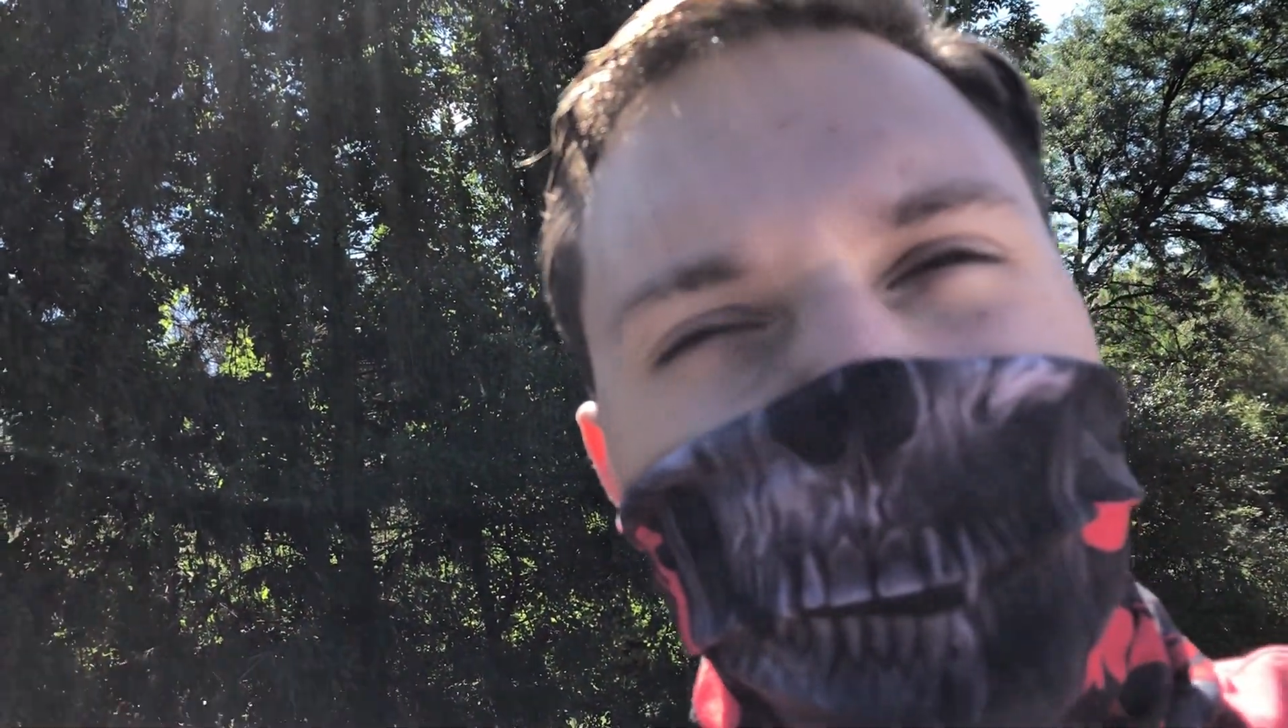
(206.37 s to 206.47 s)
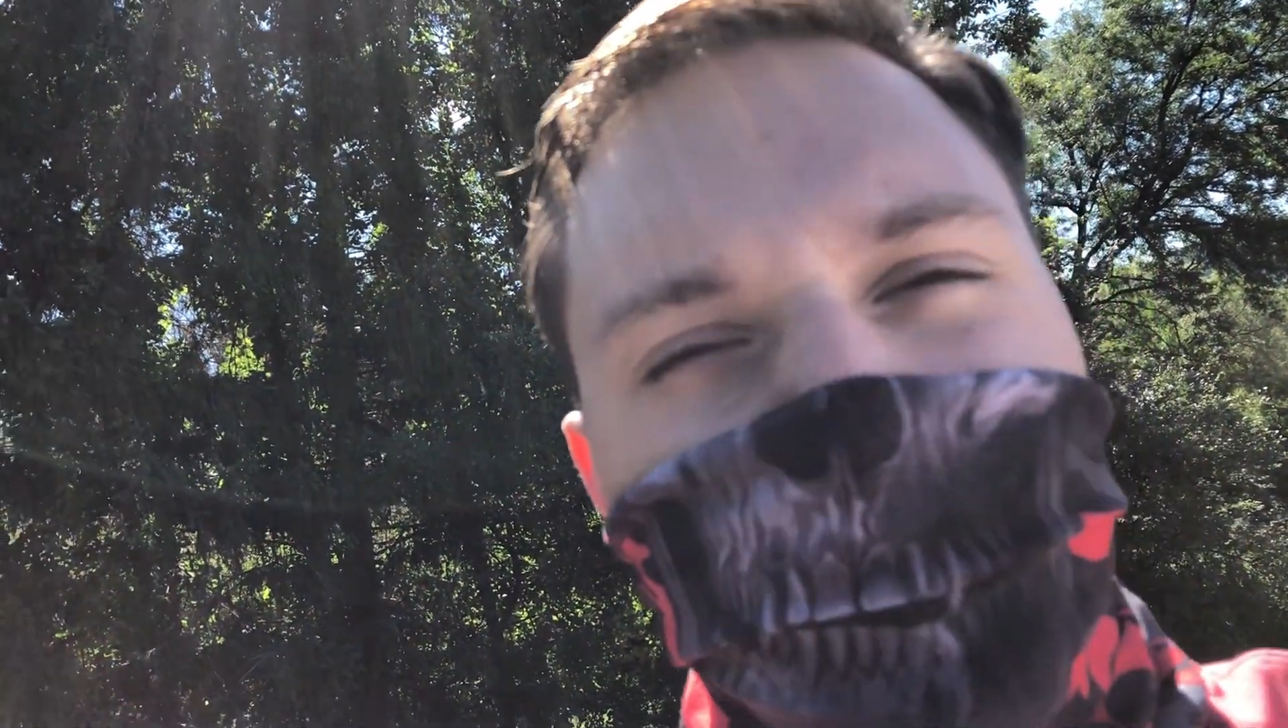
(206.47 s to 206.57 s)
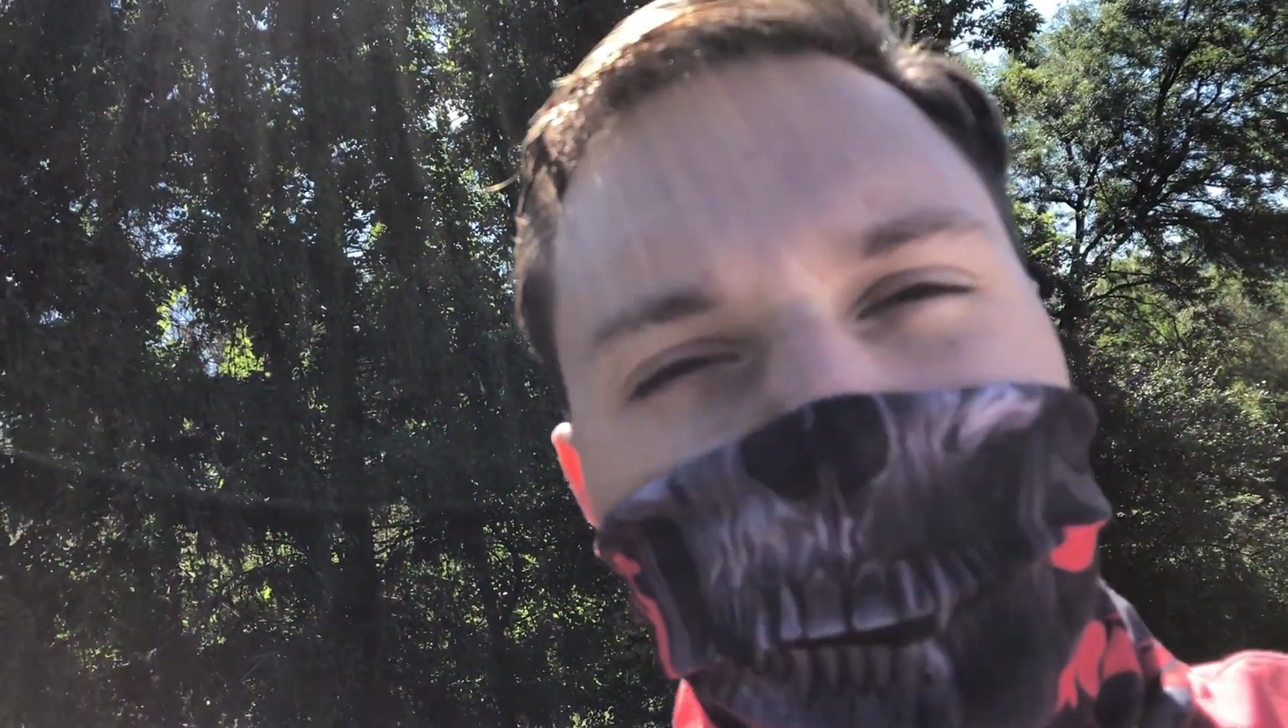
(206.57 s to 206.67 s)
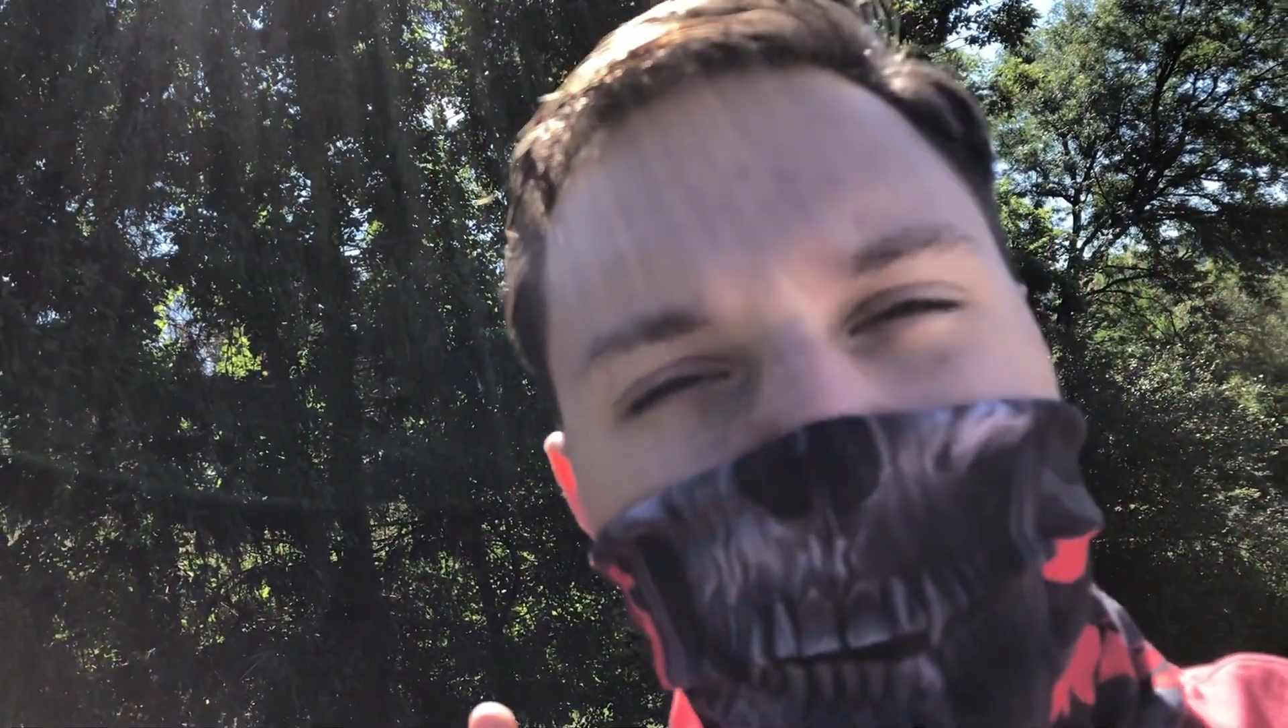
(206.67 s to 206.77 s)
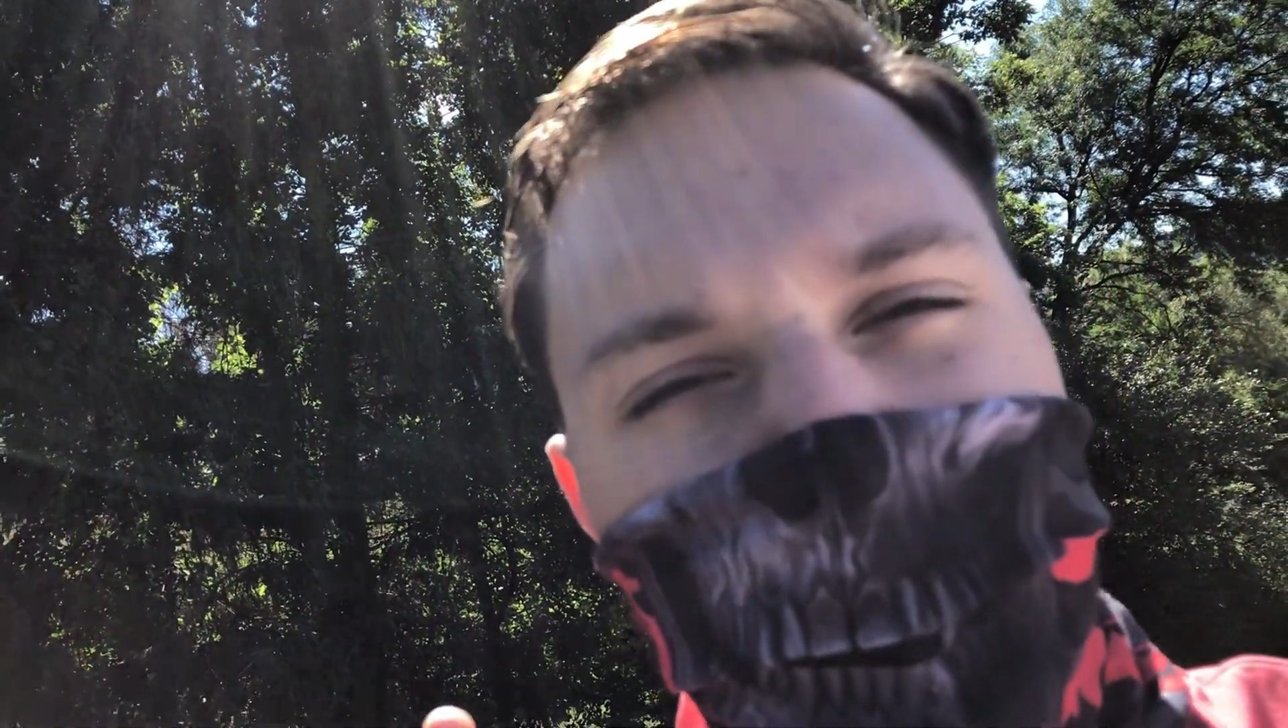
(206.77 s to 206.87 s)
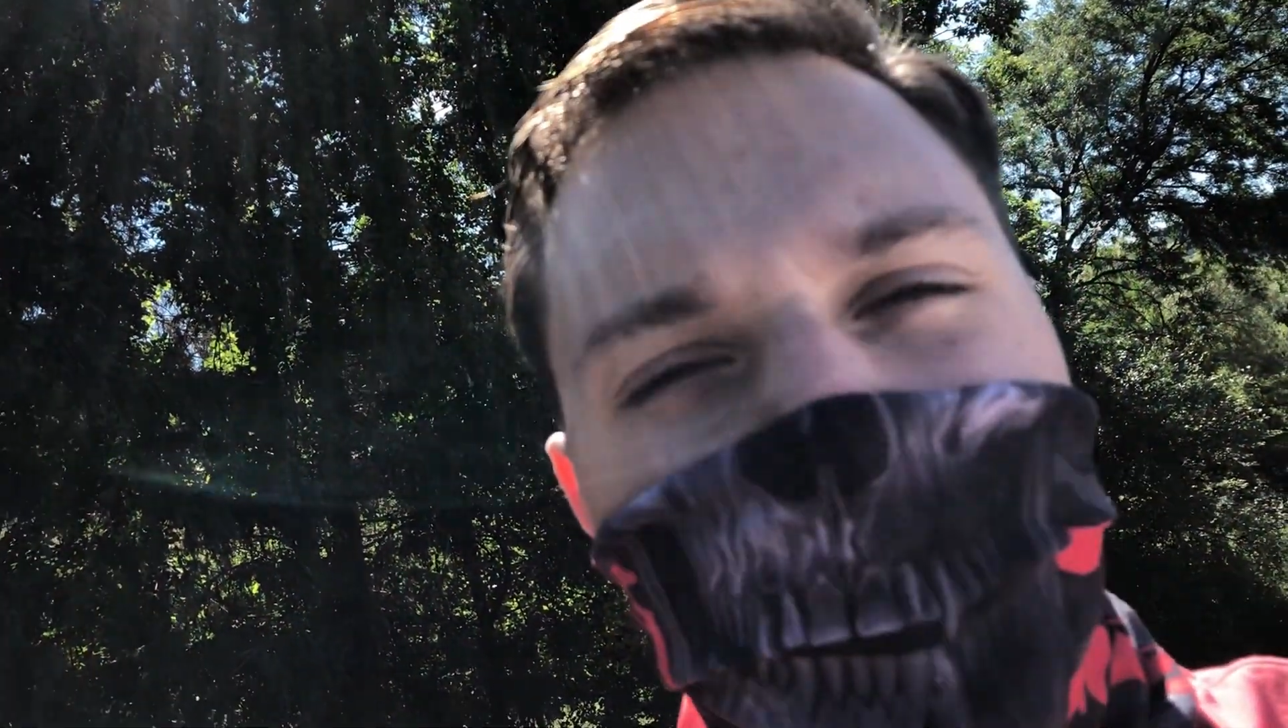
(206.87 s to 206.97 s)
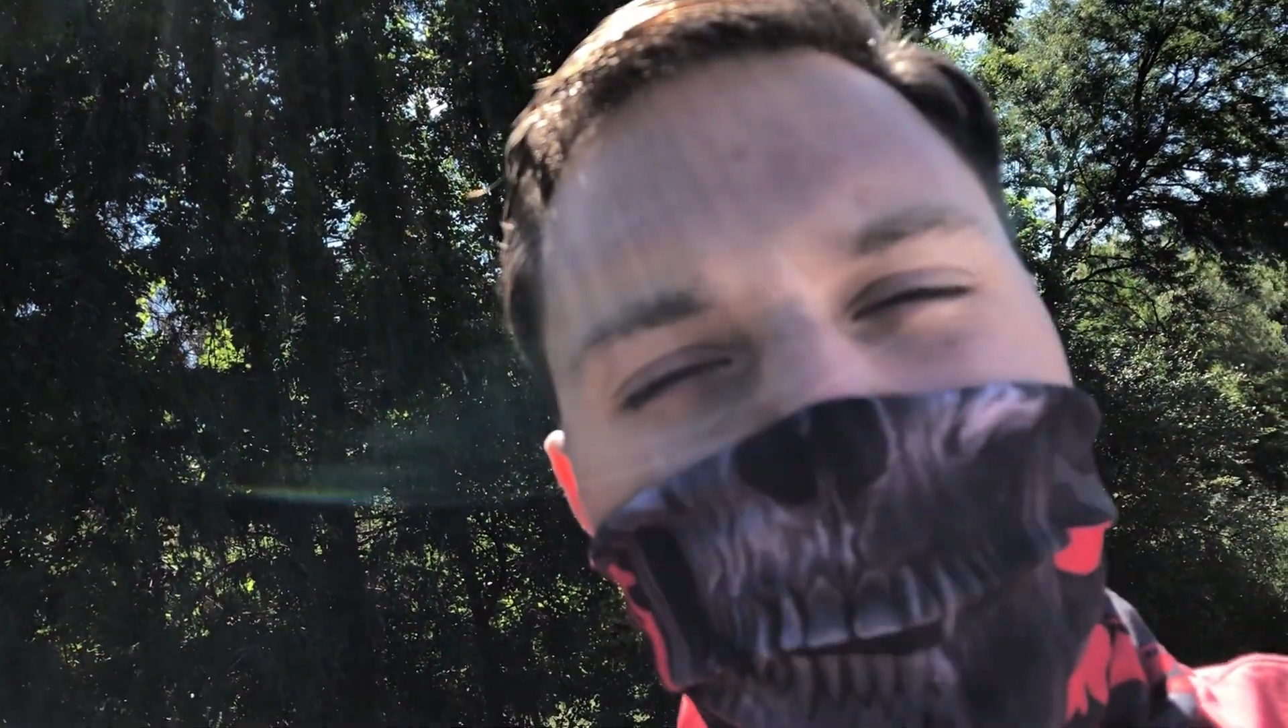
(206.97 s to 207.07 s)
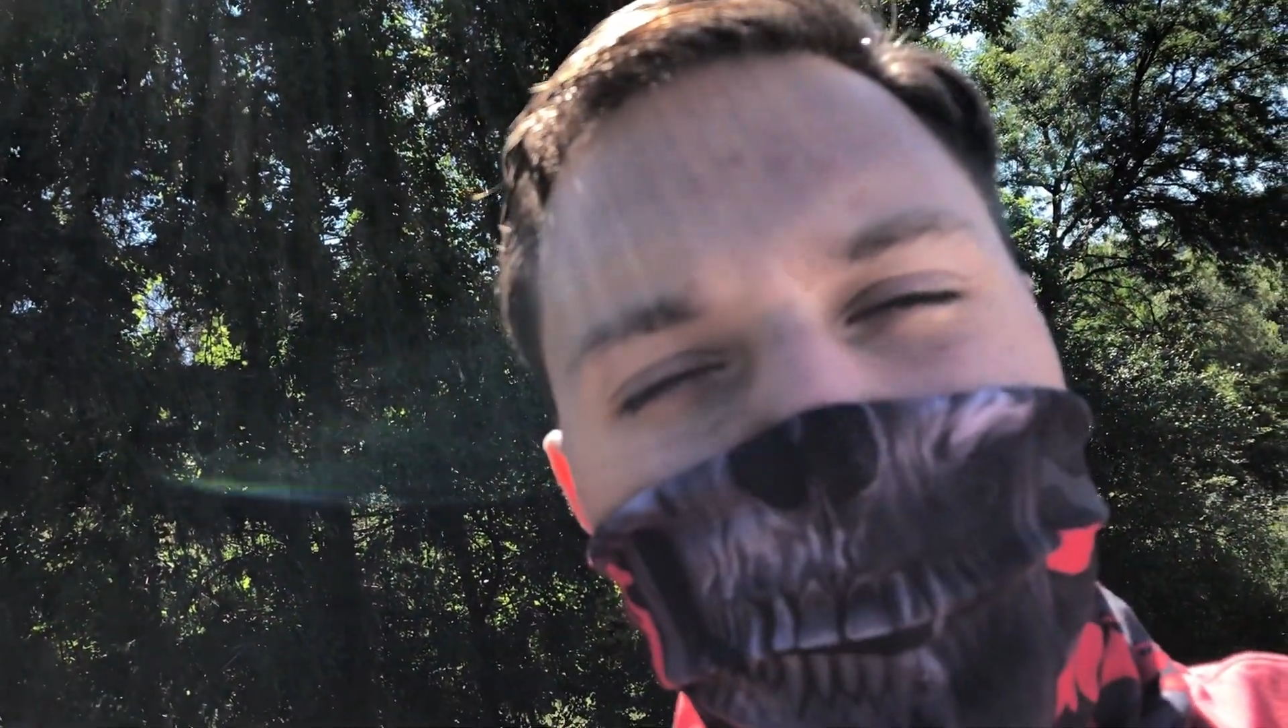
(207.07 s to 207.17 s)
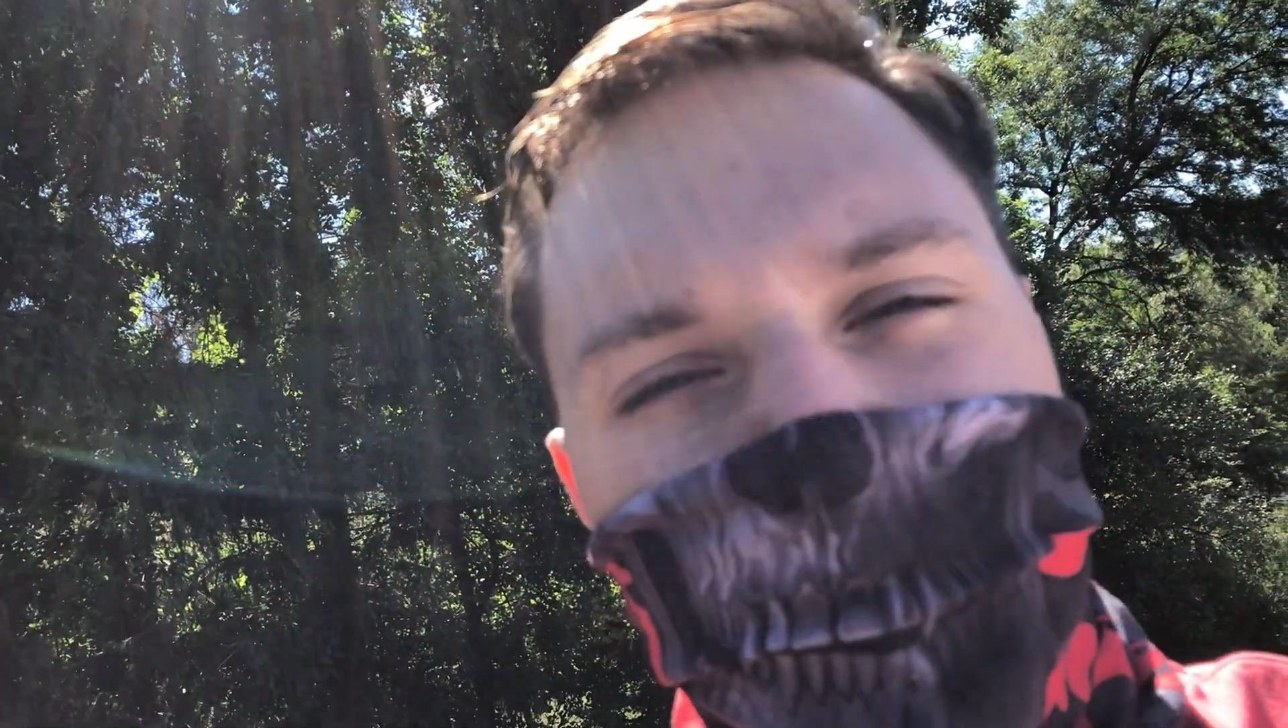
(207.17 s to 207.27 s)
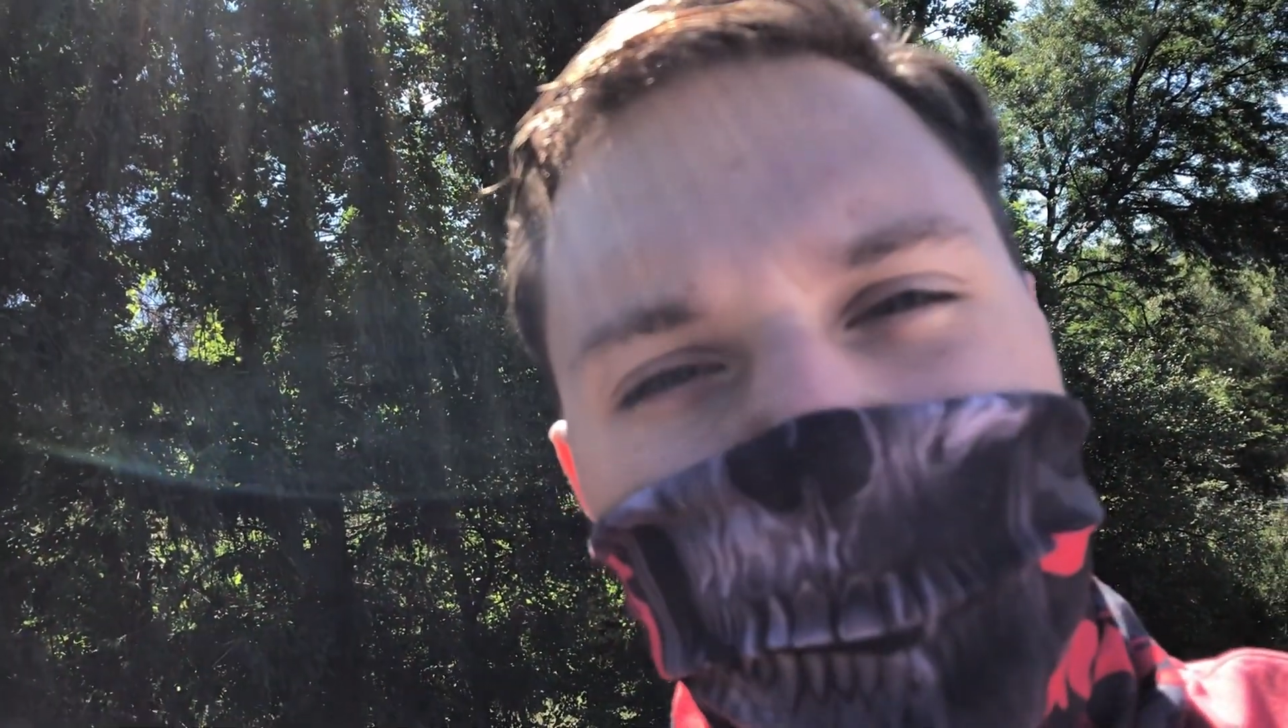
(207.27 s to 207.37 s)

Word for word: So hello,